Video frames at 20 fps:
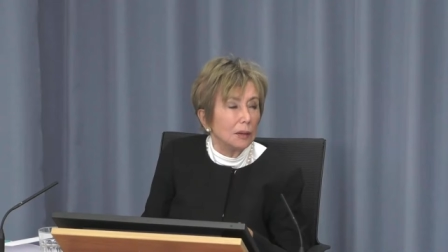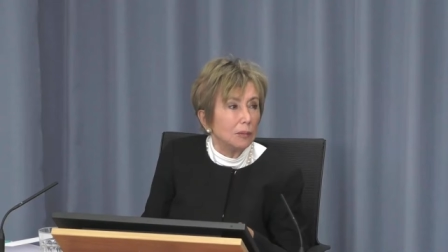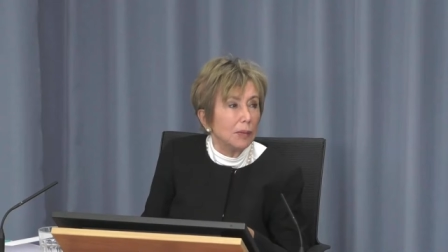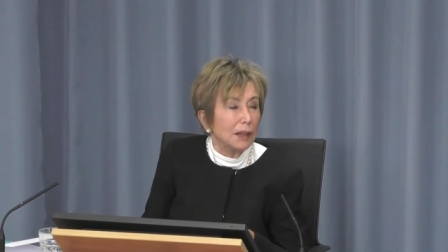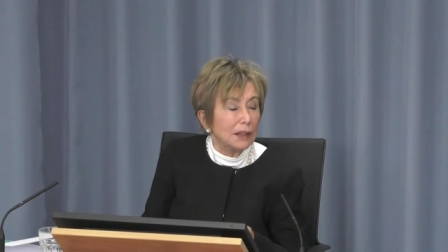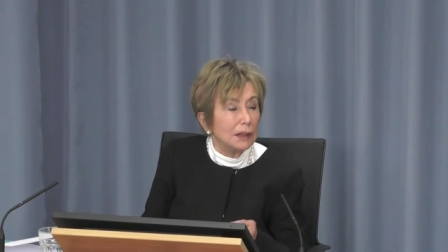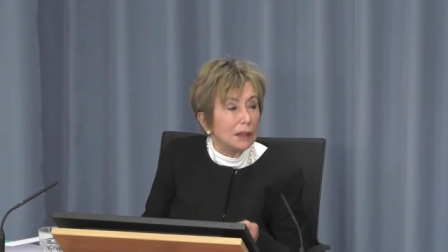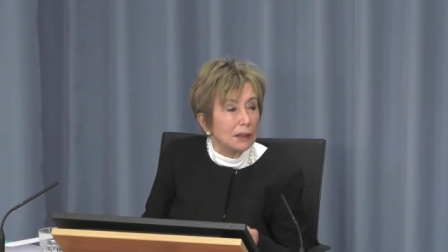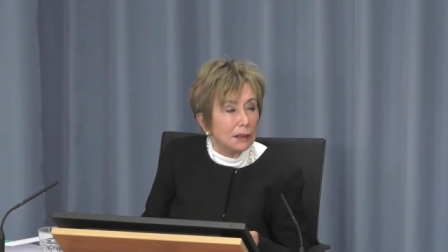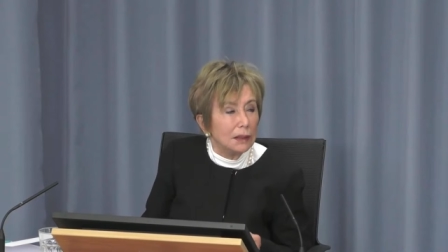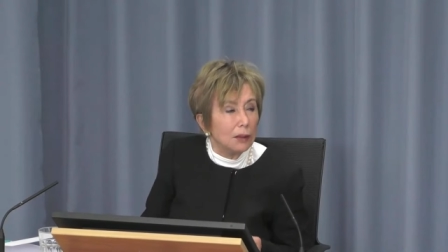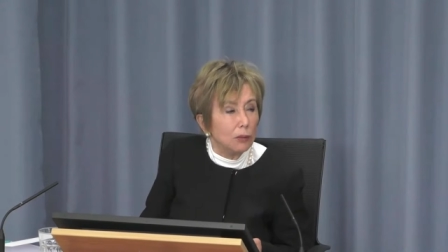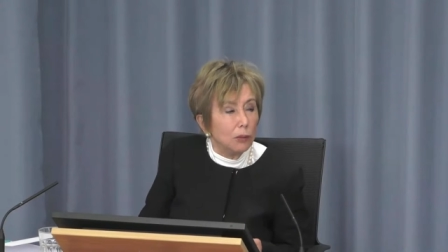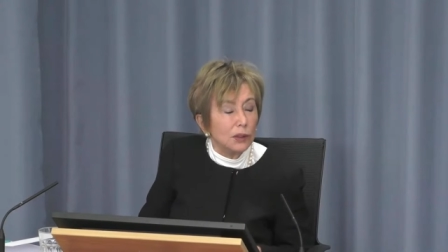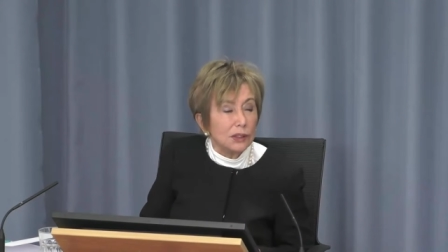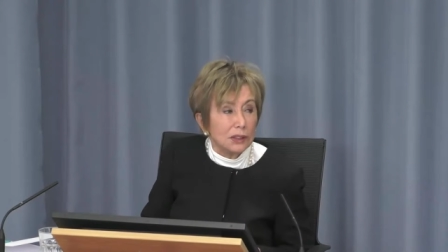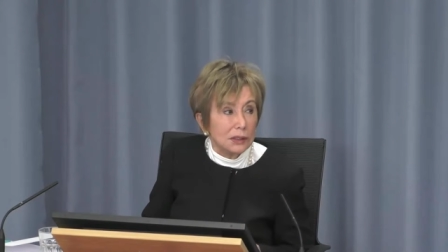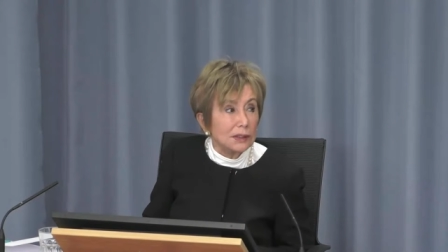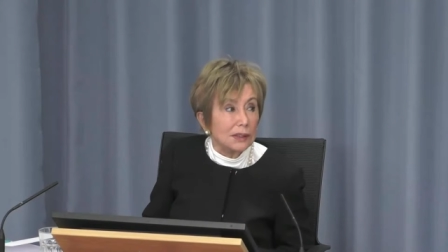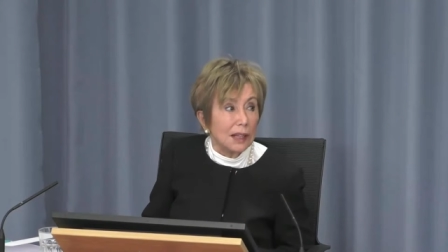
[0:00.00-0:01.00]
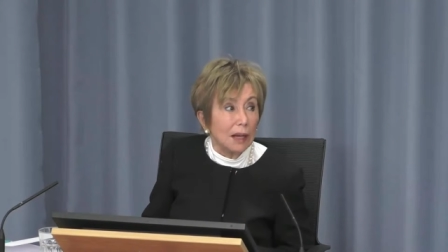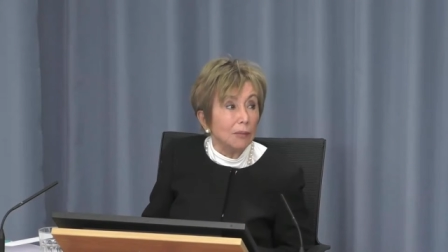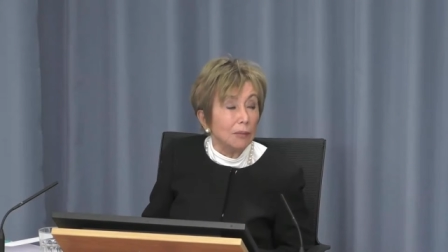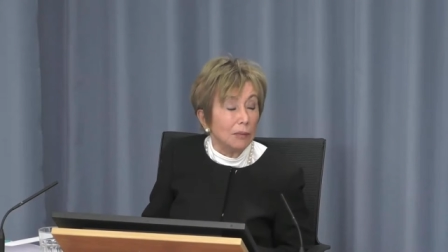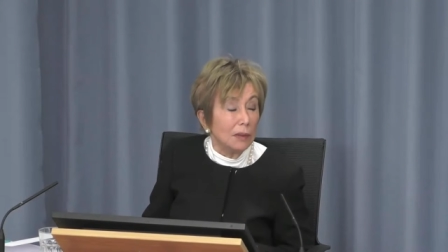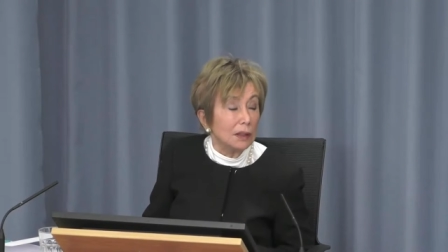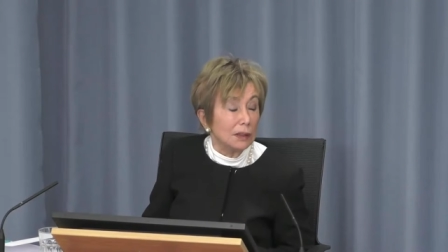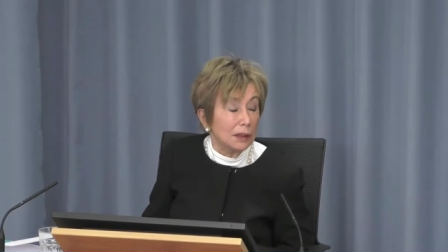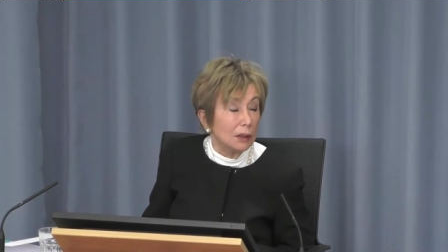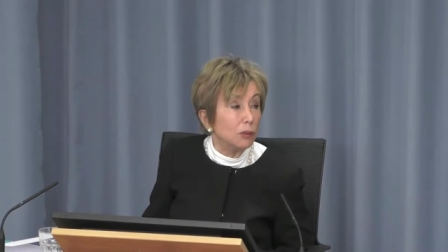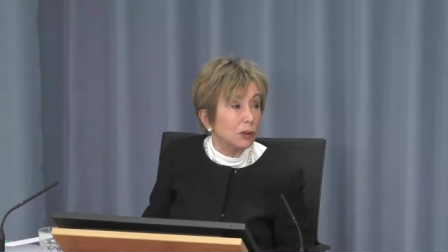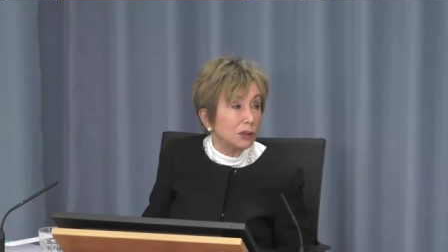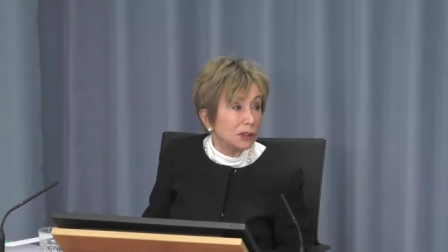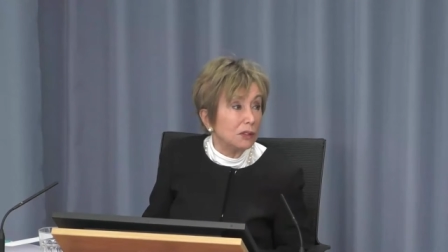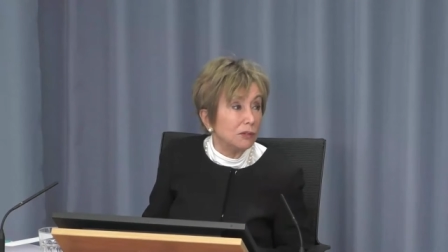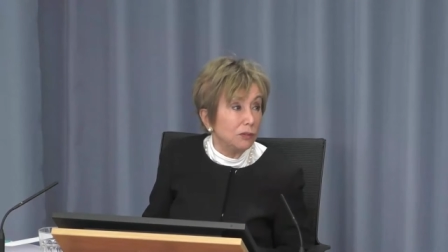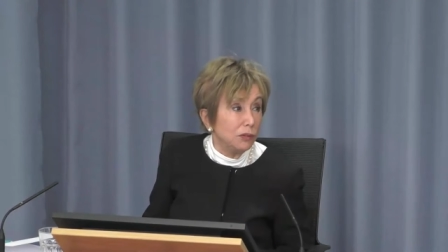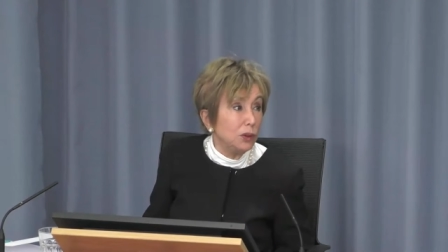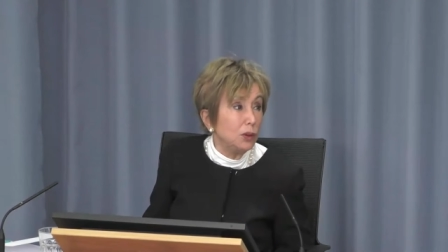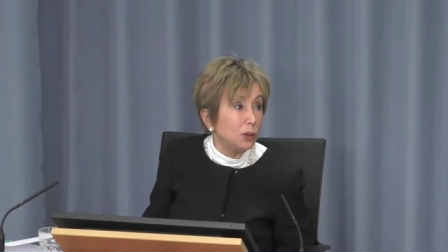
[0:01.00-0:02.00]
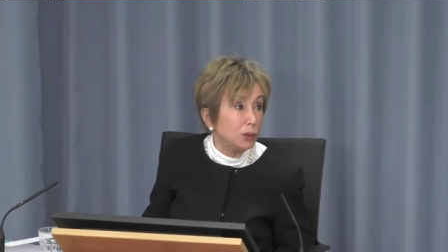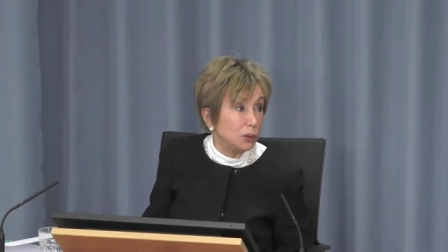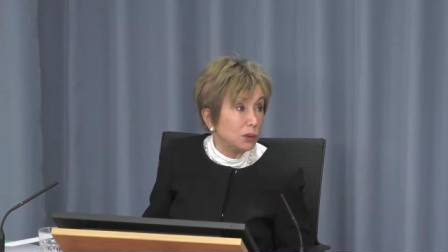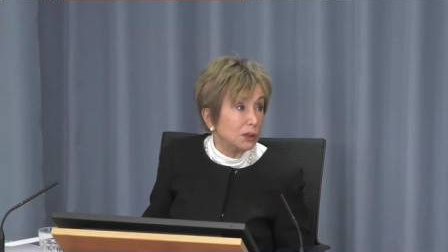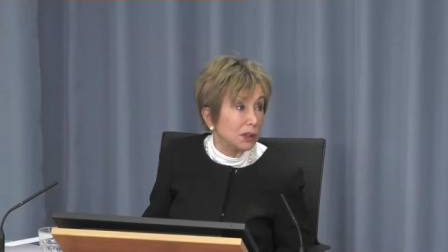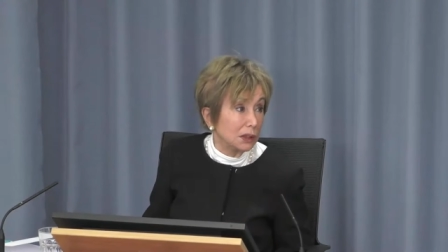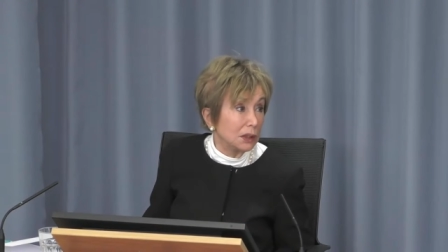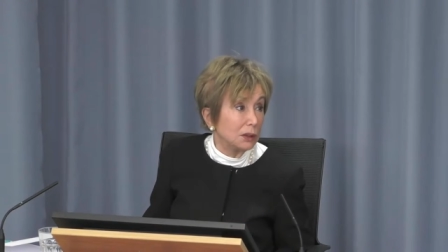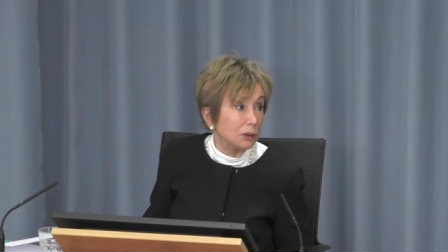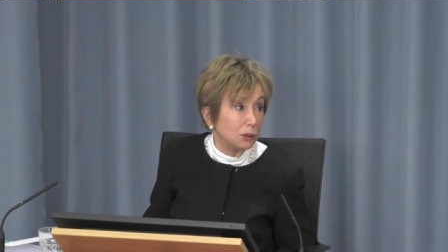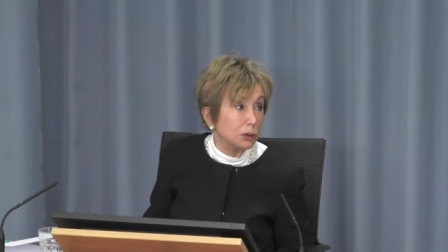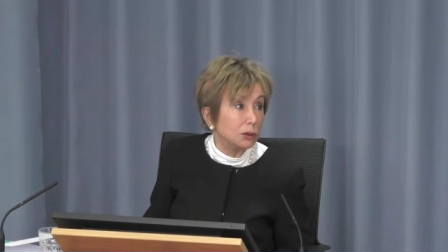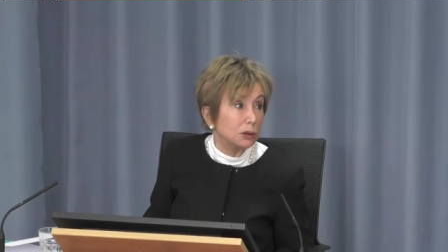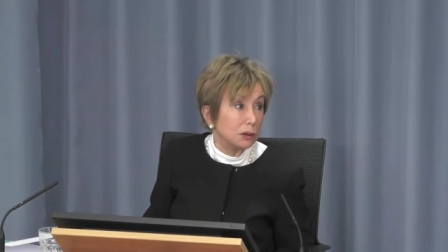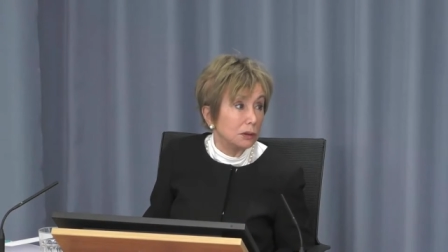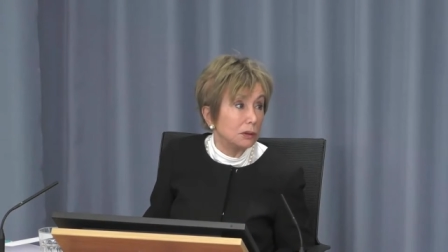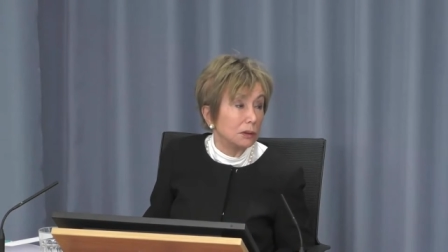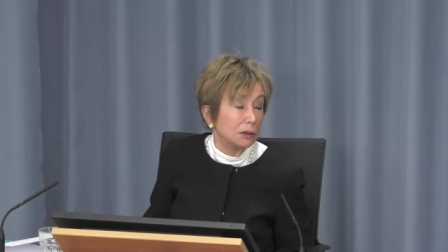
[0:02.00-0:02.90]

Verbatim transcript: but there was some, there was a view that it could